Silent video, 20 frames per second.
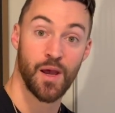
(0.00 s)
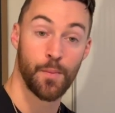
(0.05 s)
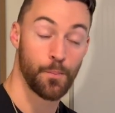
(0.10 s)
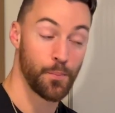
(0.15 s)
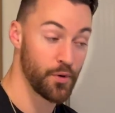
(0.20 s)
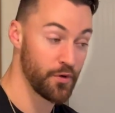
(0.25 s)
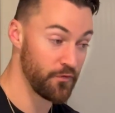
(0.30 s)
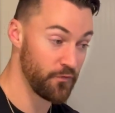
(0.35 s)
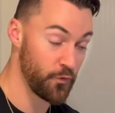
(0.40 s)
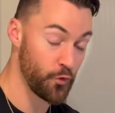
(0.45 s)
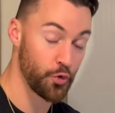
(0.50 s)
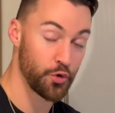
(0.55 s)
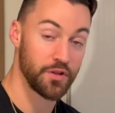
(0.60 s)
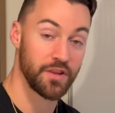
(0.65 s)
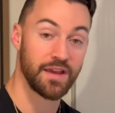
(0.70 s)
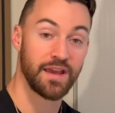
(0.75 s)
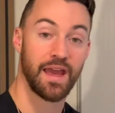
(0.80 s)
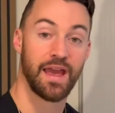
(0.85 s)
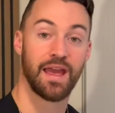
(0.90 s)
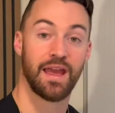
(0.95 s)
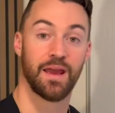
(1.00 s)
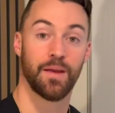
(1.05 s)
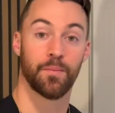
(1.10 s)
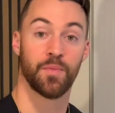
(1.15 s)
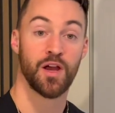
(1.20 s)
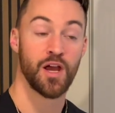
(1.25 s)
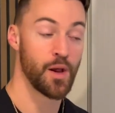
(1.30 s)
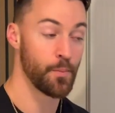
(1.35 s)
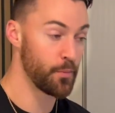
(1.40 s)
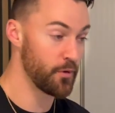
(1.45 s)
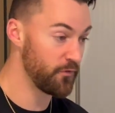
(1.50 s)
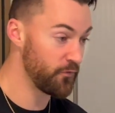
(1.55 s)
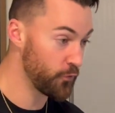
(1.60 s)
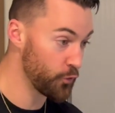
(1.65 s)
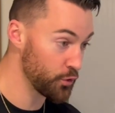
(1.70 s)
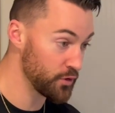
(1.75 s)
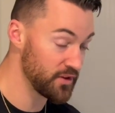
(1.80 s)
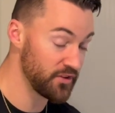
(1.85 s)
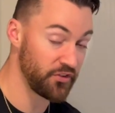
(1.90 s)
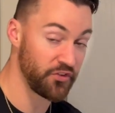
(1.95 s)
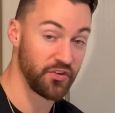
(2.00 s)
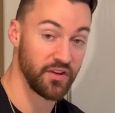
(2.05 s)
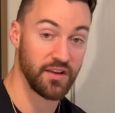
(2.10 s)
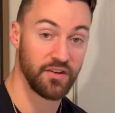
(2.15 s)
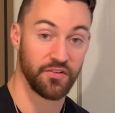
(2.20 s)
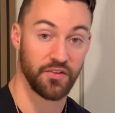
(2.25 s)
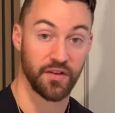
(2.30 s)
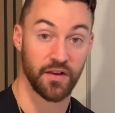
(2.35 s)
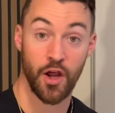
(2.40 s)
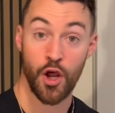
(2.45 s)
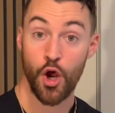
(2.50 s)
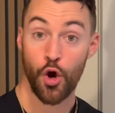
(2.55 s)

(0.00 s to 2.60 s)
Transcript: before the game, before the season.